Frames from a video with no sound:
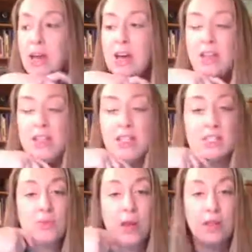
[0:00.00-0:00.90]
and then
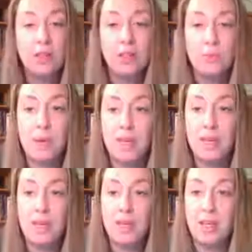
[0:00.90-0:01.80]
just regular
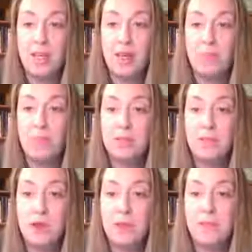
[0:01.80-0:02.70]
bathing can help as
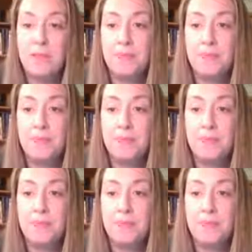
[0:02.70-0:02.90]
well.